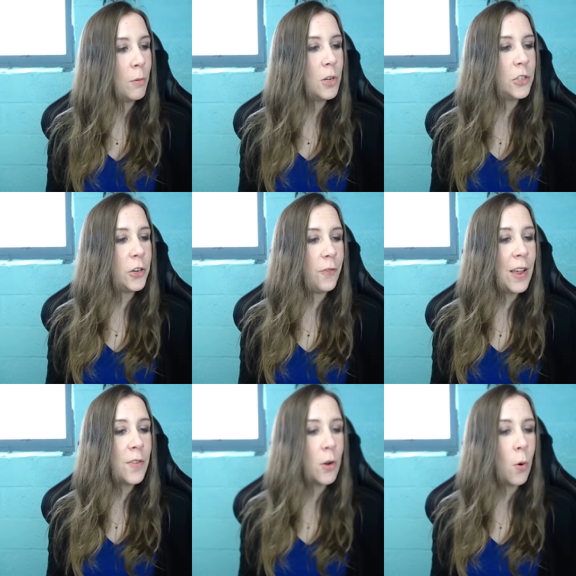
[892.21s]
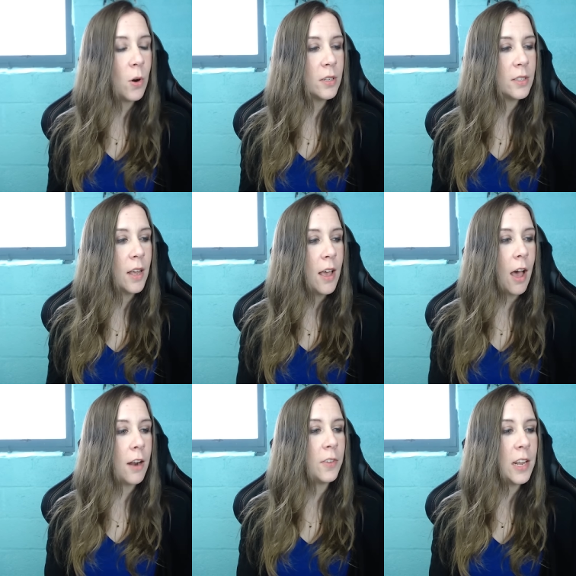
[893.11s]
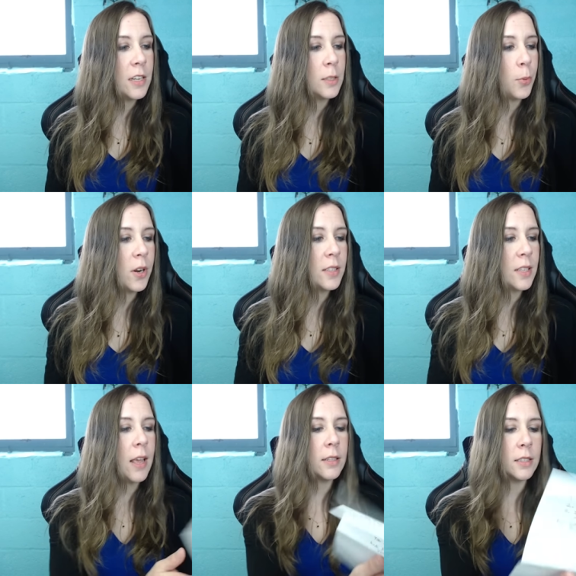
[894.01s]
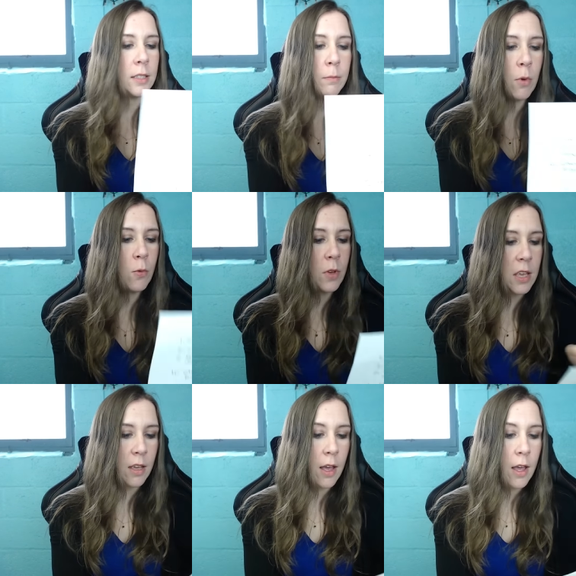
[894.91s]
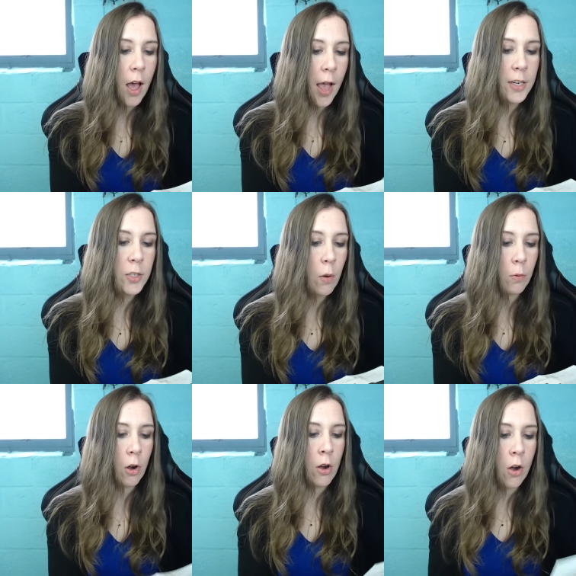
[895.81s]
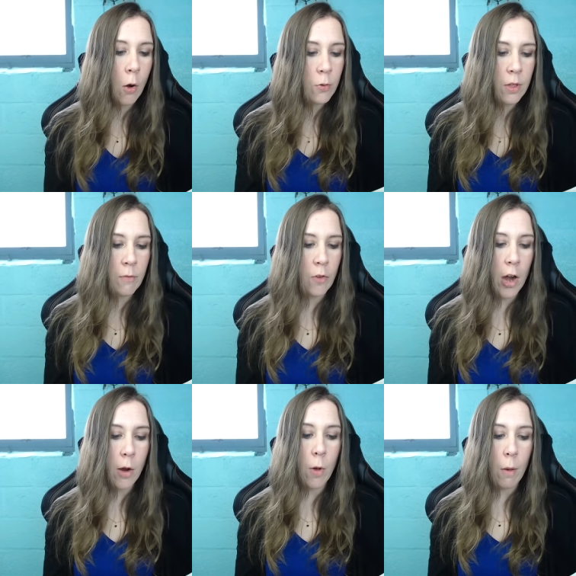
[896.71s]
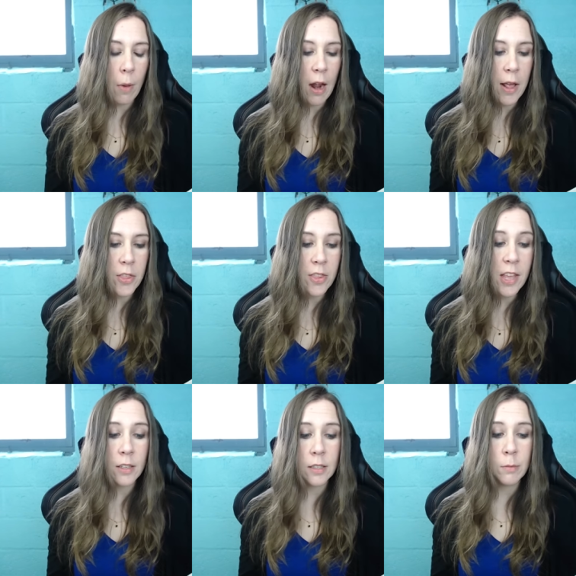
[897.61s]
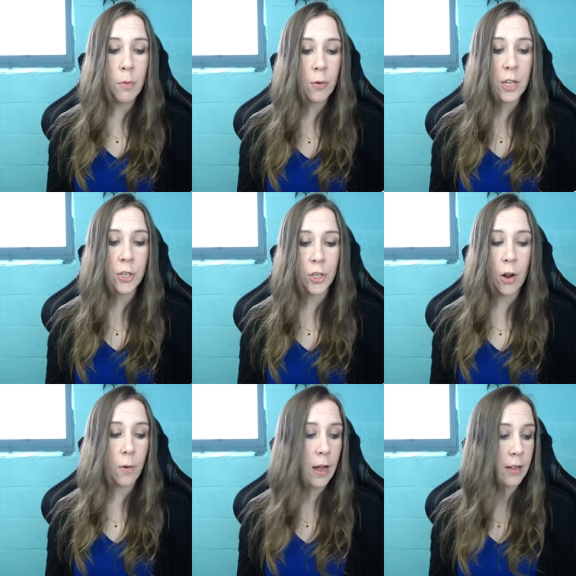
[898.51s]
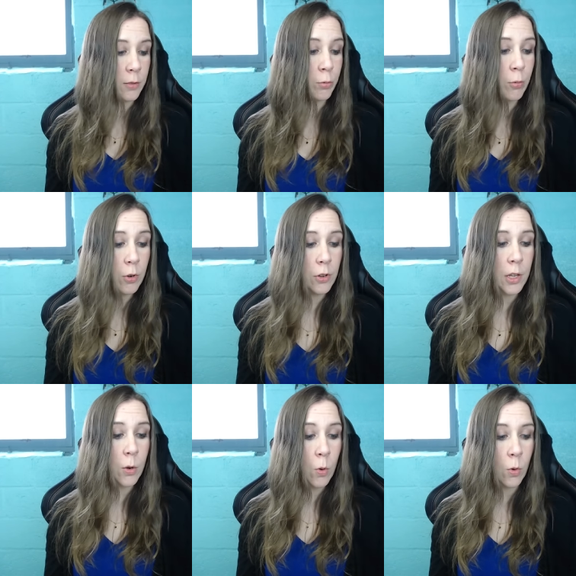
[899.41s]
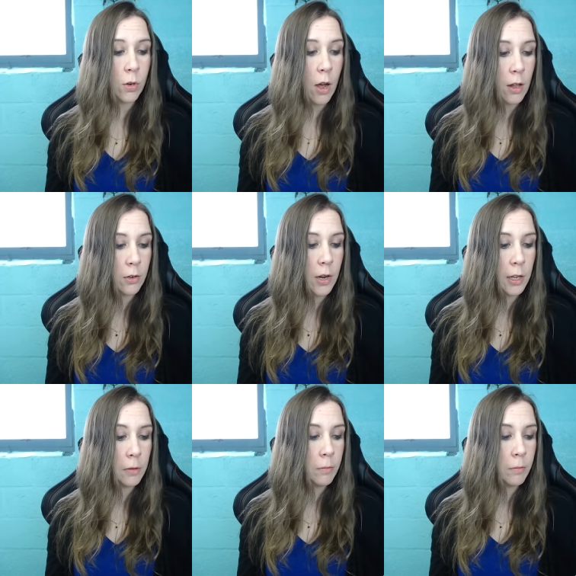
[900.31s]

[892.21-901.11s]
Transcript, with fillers: What's your favorite horse out of Guinness, Briggs, and Smokey? I don't know them very well, but I think Smokey Joe has really cool coloring.